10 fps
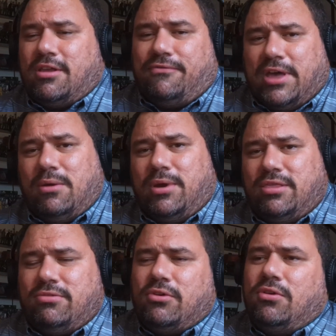stuff I
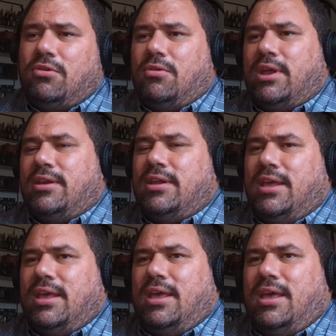went through,
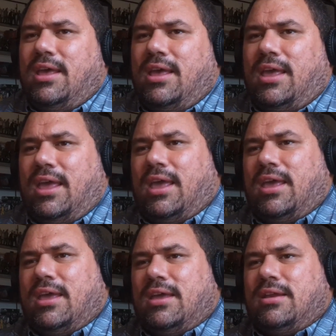
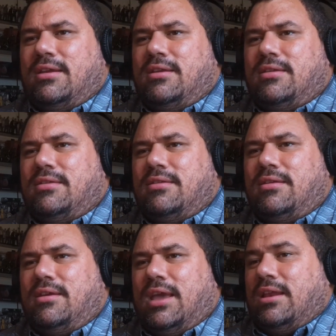and
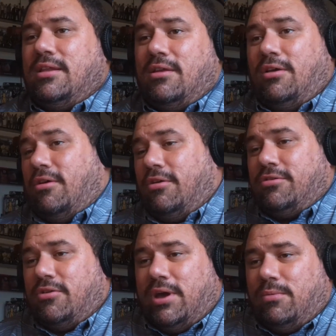
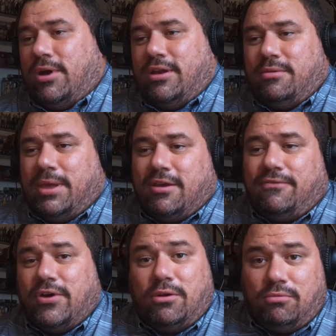also I wanted to make a
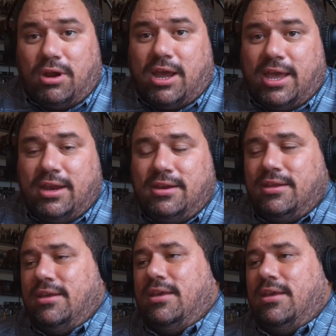fun ride
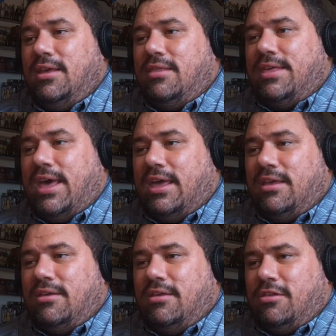that
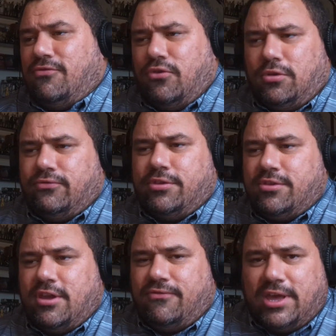is full of the
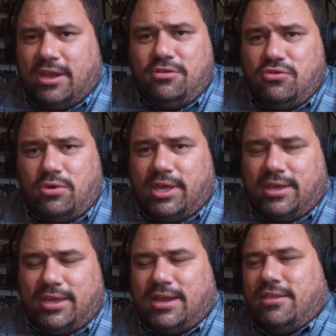stuff I enjoy.
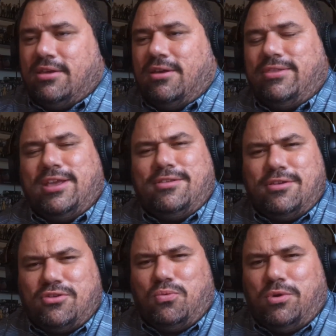And I thought that's
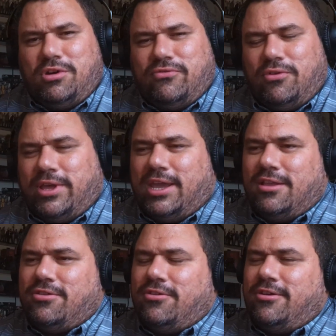such a wonderful
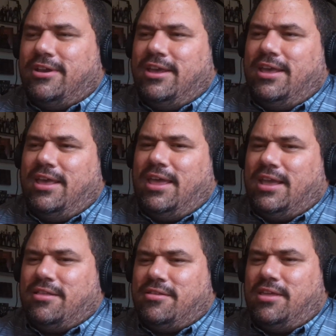answer.
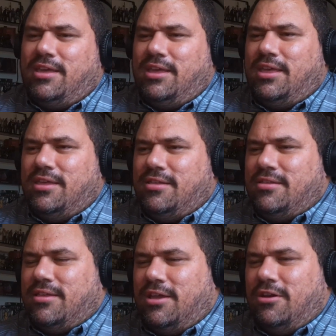And seeing
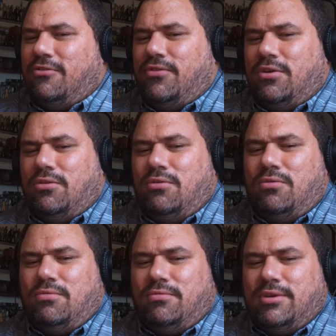his interview
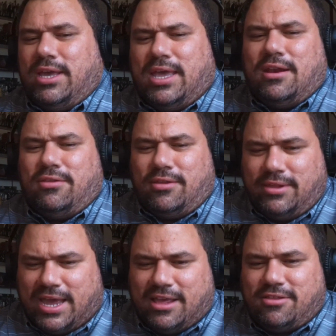again on the
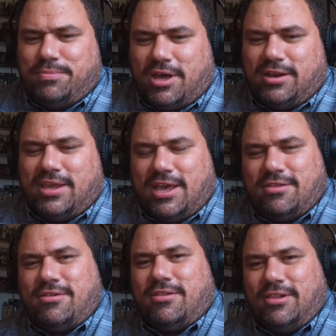last
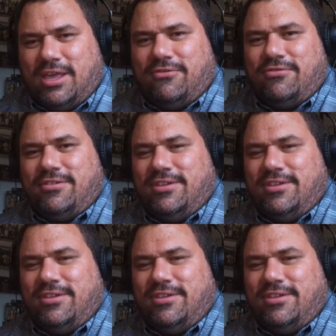podcast on the left